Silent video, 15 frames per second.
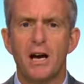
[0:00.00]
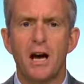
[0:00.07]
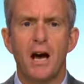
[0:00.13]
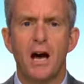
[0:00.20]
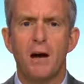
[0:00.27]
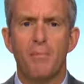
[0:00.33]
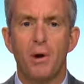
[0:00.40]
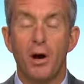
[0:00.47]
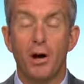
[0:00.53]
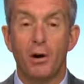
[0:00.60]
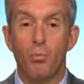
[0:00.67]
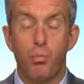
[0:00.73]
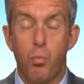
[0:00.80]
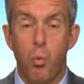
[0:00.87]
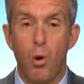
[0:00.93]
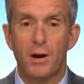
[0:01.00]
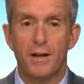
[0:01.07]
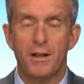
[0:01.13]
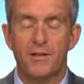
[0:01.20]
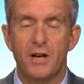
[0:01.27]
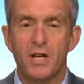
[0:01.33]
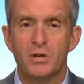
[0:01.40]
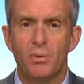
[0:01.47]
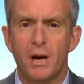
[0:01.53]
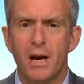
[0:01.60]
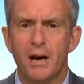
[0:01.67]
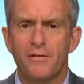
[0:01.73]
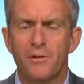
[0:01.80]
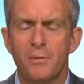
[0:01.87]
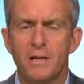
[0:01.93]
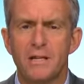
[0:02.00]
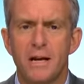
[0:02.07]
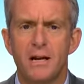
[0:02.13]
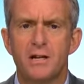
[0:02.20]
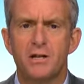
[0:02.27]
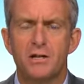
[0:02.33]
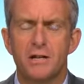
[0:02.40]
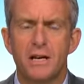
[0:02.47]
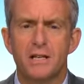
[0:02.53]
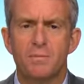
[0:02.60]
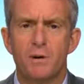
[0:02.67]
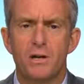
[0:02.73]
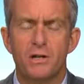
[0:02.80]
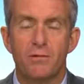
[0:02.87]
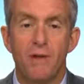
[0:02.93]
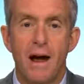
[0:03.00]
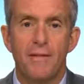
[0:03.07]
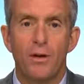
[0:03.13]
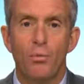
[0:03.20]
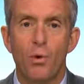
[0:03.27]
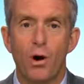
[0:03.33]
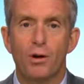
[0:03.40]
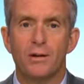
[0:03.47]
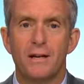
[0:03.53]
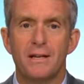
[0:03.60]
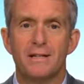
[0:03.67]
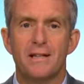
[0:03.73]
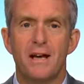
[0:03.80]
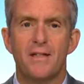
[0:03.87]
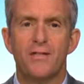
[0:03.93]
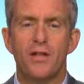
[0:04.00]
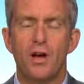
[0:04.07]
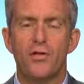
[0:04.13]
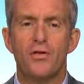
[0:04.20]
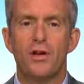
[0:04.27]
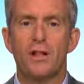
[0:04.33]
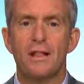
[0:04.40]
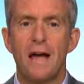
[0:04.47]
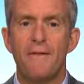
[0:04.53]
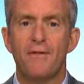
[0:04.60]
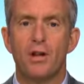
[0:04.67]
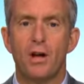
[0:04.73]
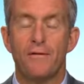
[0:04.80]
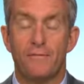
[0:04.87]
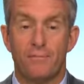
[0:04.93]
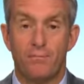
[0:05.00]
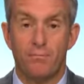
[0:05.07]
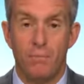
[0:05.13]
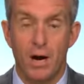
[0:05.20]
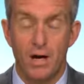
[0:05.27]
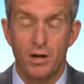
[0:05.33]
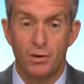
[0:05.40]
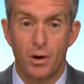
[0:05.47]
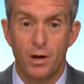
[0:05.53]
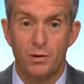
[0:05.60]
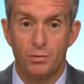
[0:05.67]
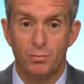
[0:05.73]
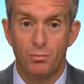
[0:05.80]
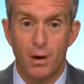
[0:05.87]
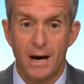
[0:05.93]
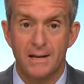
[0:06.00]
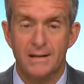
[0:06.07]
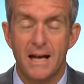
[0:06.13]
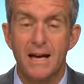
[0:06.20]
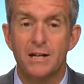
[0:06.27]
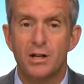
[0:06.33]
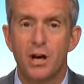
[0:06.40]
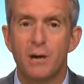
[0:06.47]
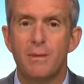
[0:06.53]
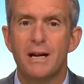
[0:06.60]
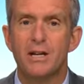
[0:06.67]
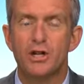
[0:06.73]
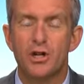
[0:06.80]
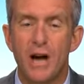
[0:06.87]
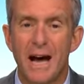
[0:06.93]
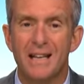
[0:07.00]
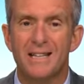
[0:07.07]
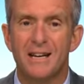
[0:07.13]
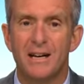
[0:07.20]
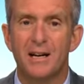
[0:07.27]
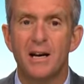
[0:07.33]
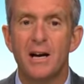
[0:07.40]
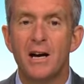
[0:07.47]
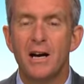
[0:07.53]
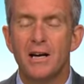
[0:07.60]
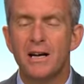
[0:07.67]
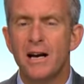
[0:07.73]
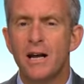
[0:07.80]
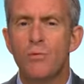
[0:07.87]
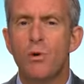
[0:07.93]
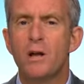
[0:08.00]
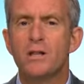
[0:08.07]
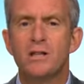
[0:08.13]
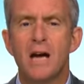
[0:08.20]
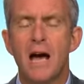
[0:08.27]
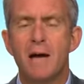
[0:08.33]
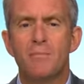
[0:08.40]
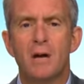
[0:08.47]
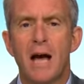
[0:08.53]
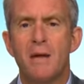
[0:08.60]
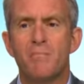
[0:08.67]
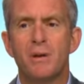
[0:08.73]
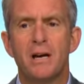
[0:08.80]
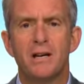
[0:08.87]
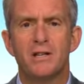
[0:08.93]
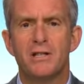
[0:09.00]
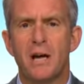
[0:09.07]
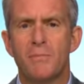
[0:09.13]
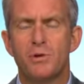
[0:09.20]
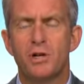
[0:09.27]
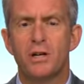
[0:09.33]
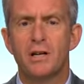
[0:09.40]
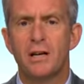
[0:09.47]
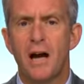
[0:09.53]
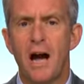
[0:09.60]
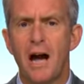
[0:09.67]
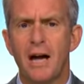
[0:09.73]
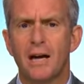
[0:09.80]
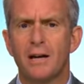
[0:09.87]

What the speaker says: And one of the things we hear from intelligence experts around the world is that the level of, as they term it, chatter at any one time can be exceptionally high.